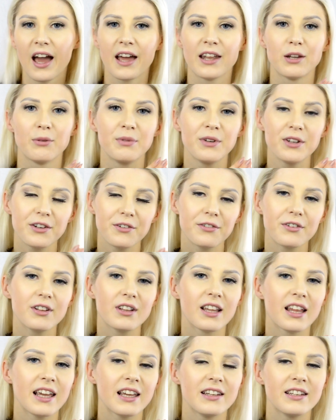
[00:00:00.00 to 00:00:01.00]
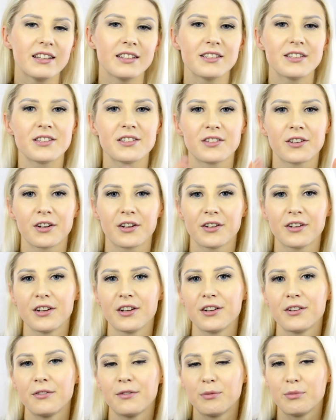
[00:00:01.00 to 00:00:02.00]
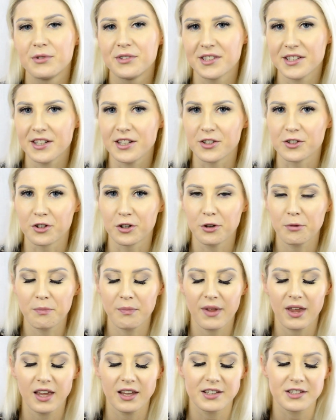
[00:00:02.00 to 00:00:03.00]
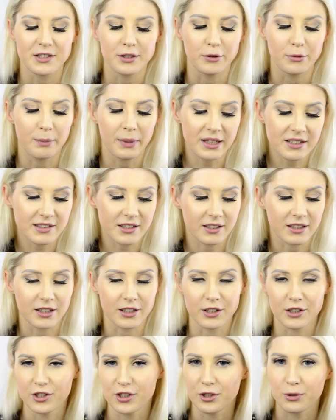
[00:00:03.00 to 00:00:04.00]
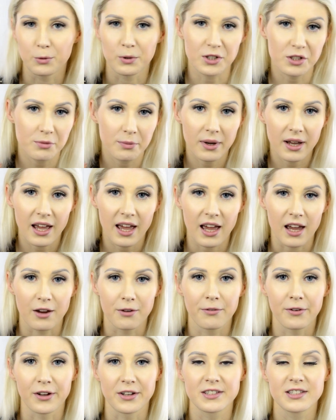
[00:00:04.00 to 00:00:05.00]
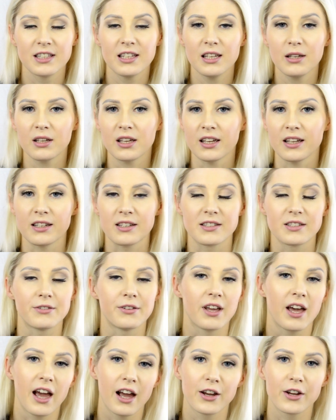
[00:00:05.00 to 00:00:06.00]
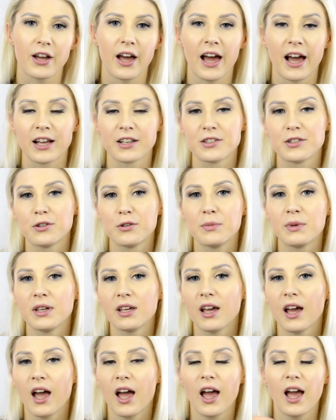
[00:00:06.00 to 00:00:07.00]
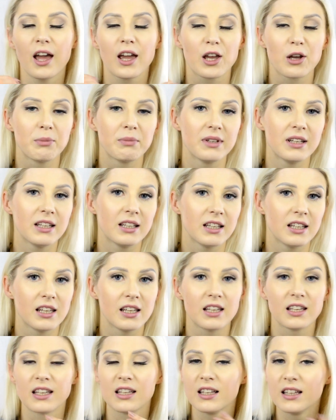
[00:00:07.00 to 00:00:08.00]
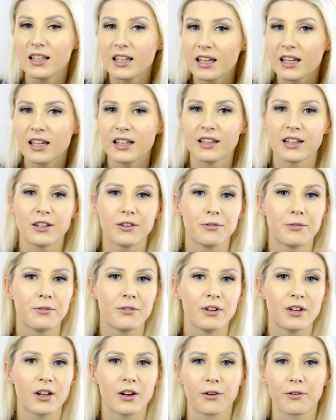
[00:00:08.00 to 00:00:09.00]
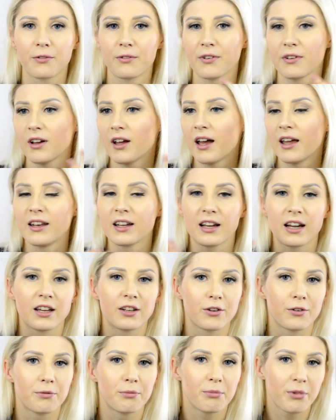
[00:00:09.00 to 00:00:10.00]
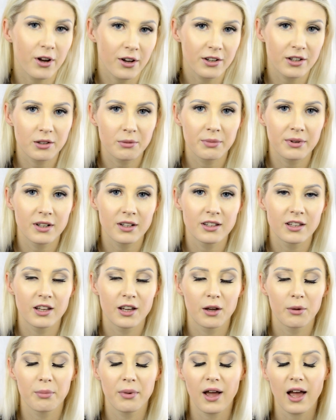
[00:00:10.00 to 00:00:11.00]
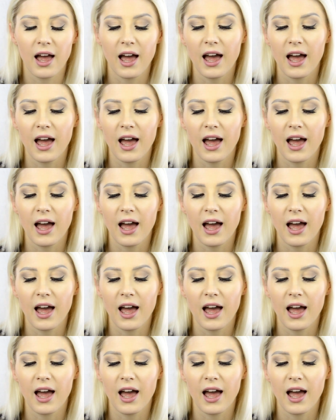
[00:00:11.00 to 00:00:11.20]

and a beautiful lady started the procedure. So basically, she washed my hair firstly, because the hair has to be completely clean and free of any kind of product buildup,